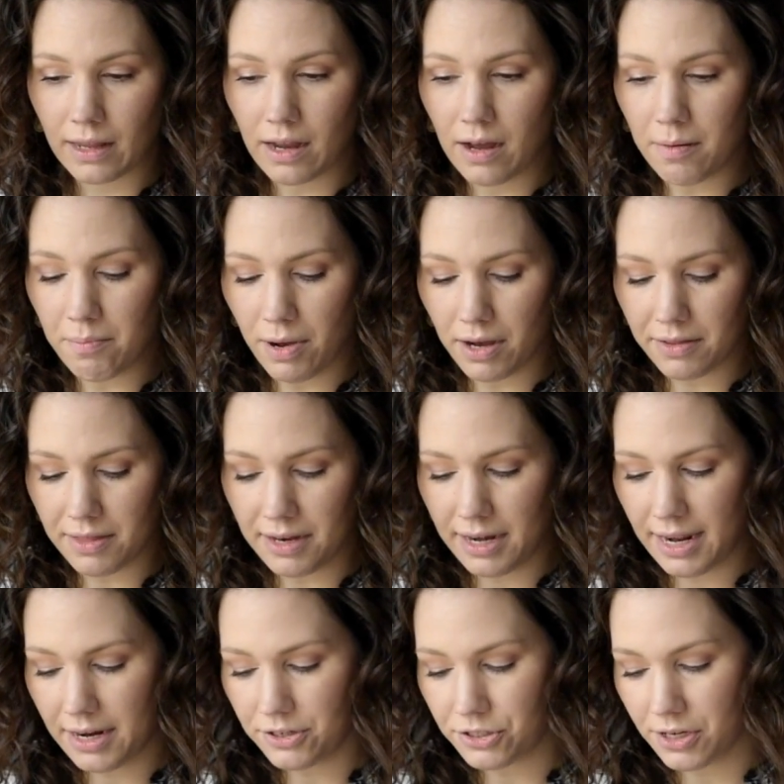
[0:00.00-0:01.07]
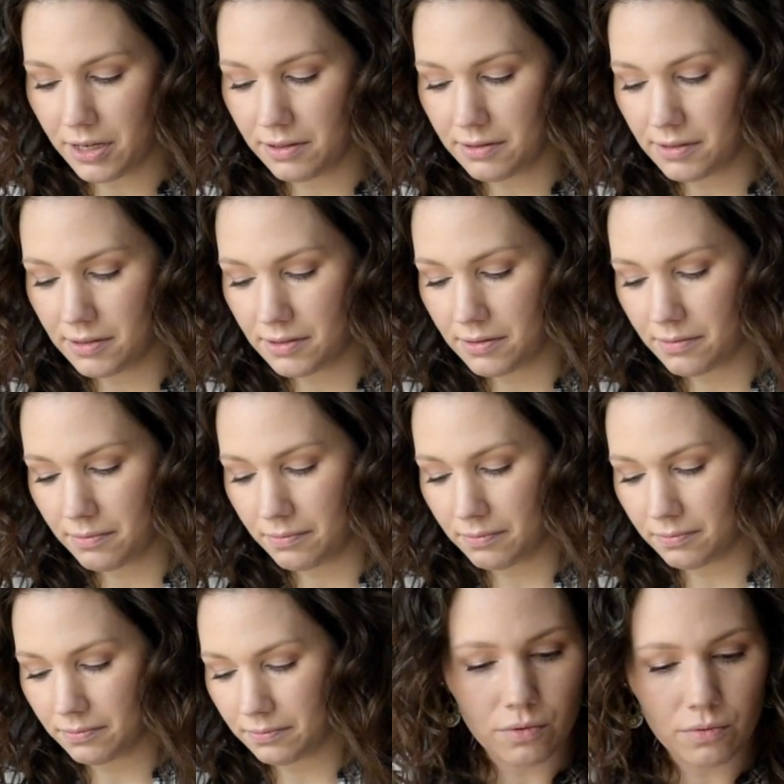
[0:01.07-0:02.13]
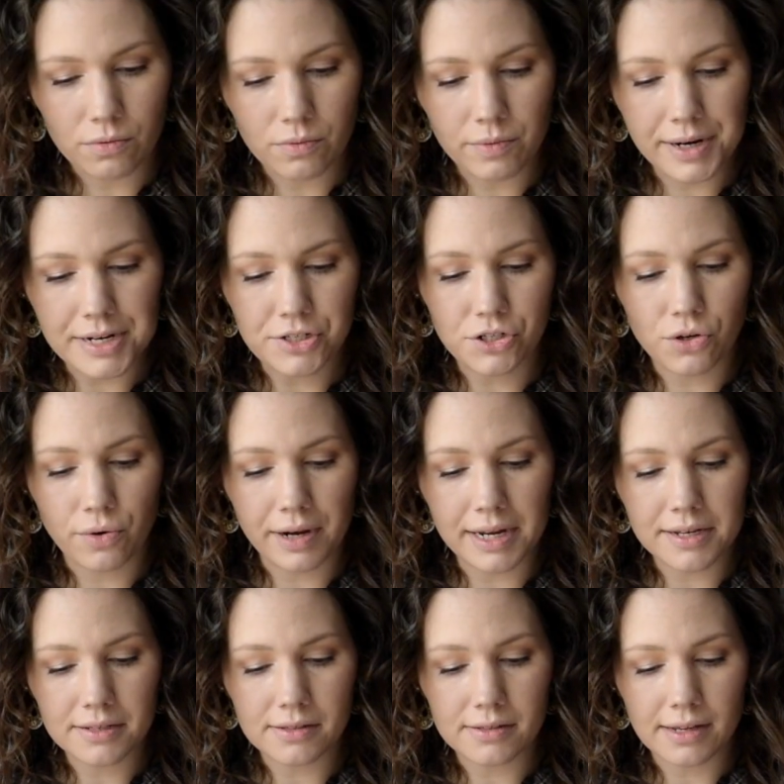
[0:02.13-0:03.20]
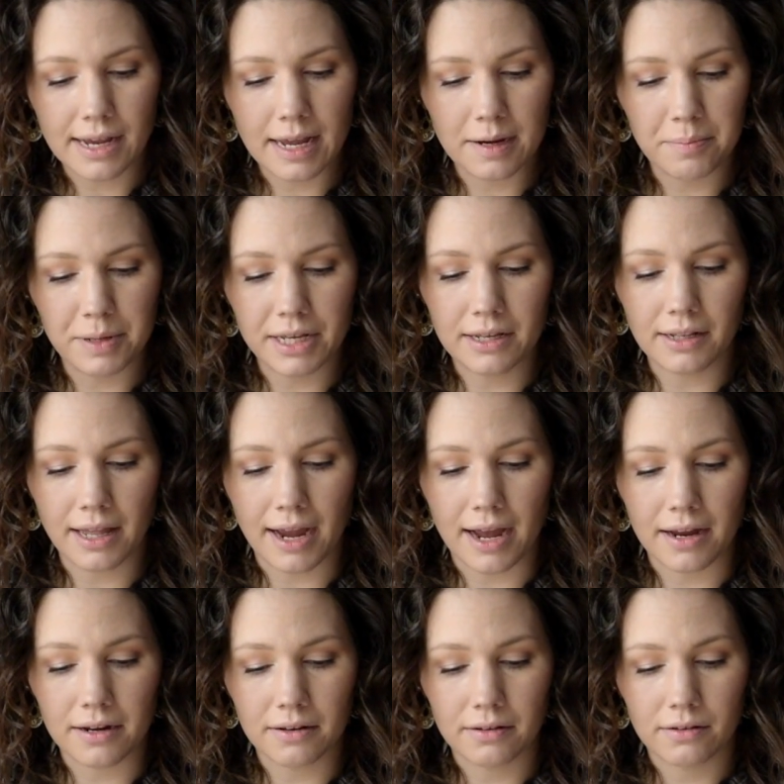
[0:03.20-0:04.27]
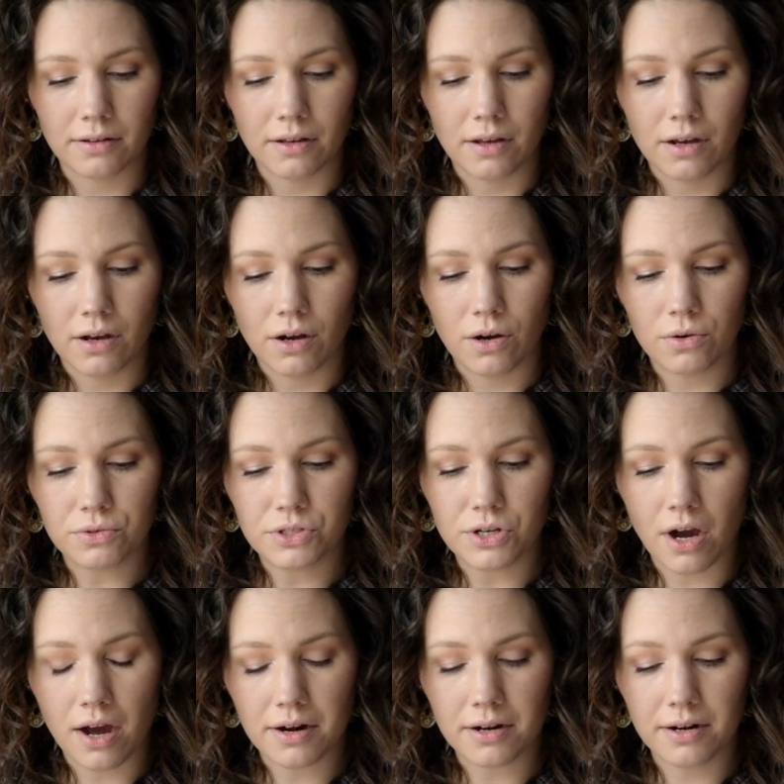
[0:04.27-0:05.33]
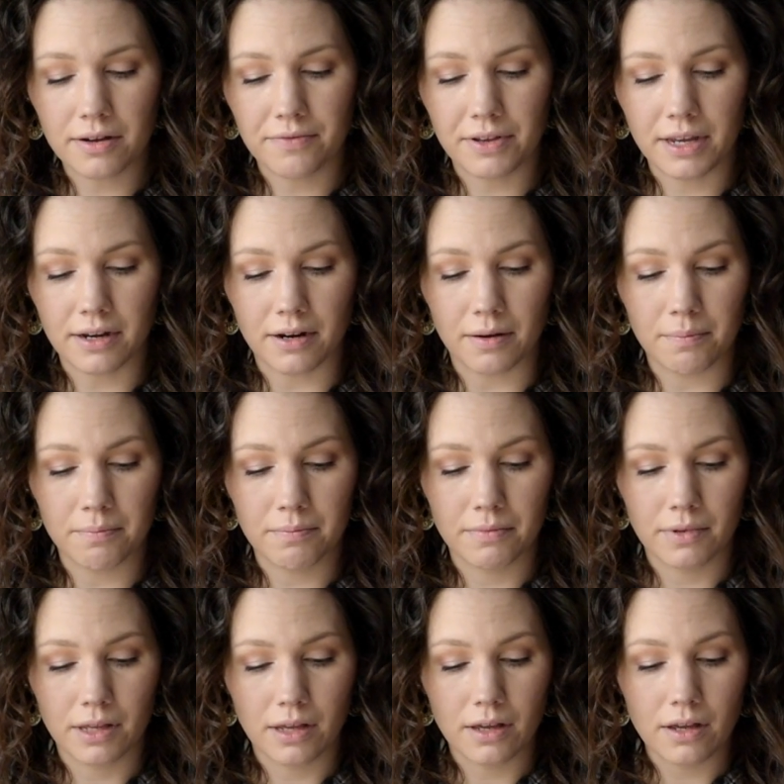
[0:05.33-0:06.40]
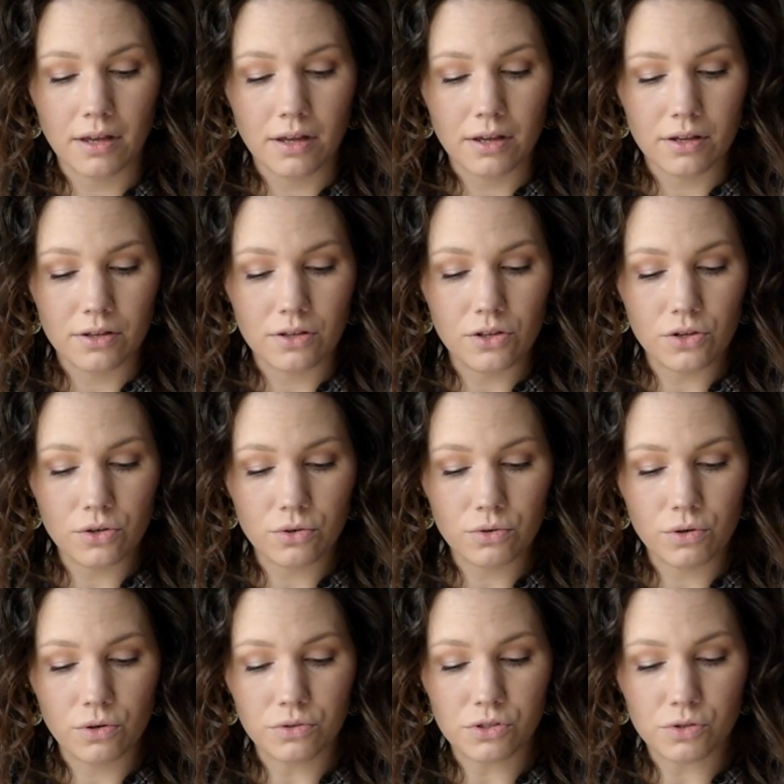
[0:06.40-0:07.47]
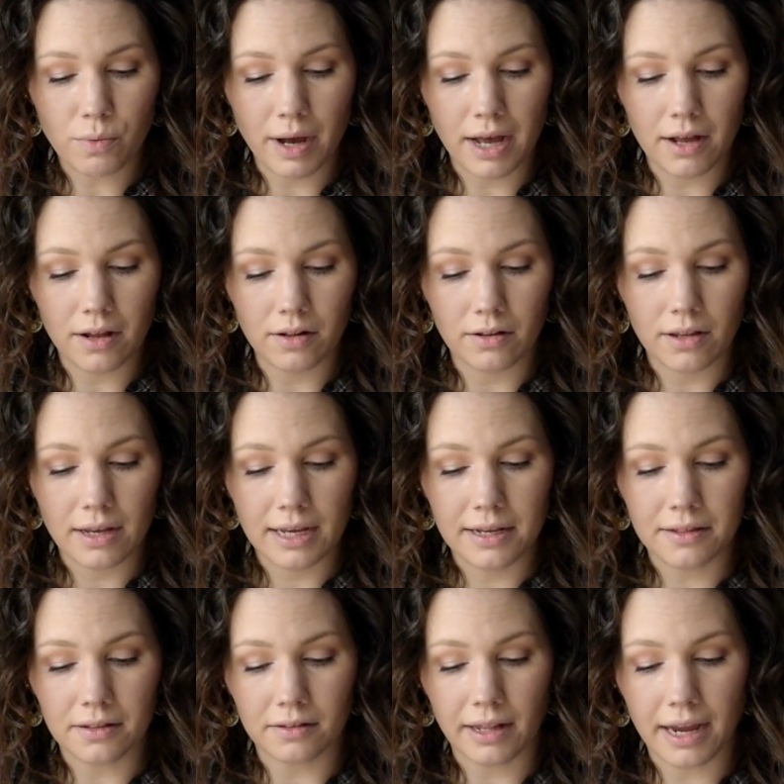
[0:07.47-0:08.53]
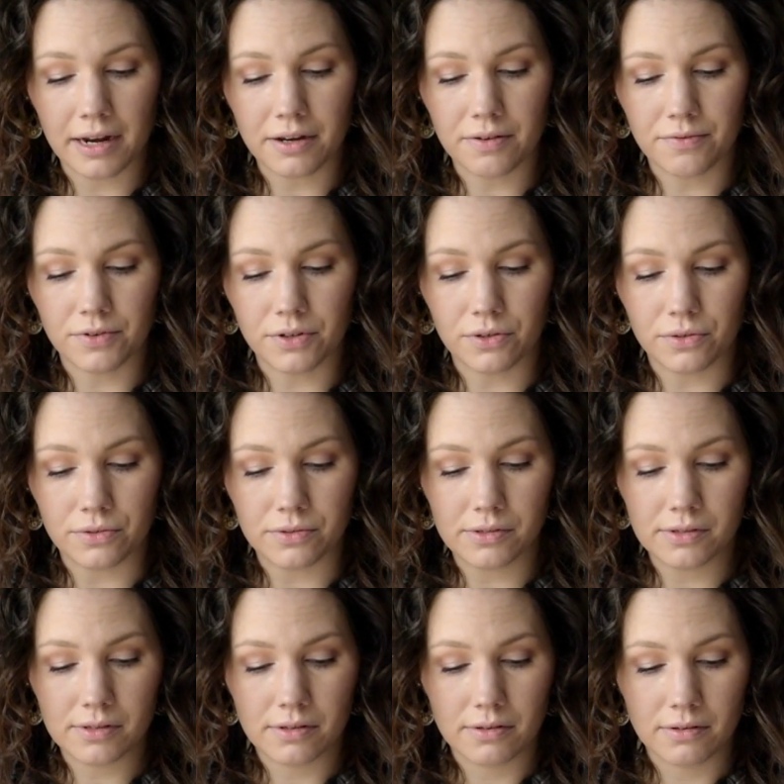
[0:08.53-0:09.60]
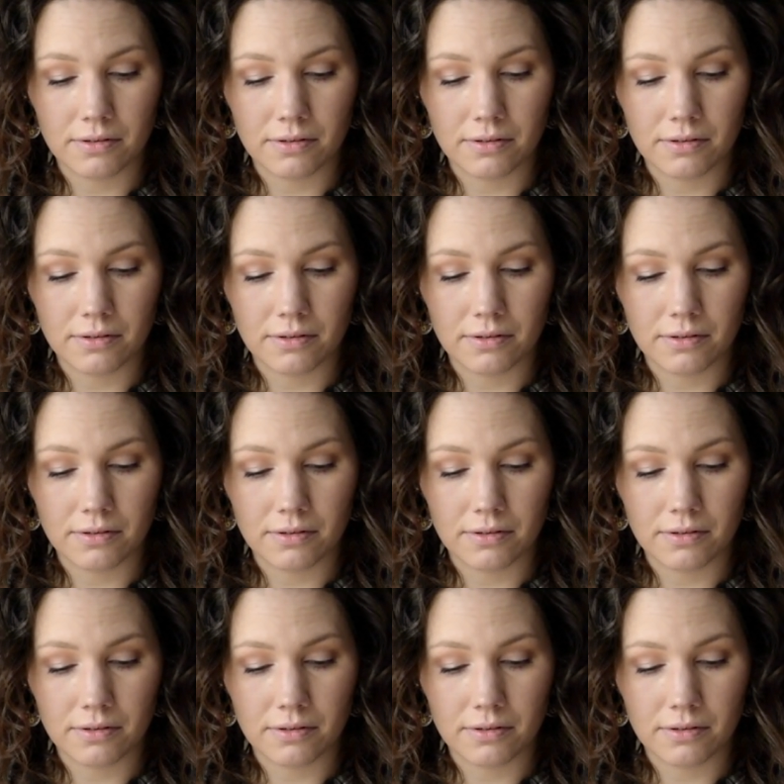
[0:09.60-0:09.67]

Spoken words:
among the nations." Rejoice and be glad, O daughter of Edom, you who dwell in the land of Uz.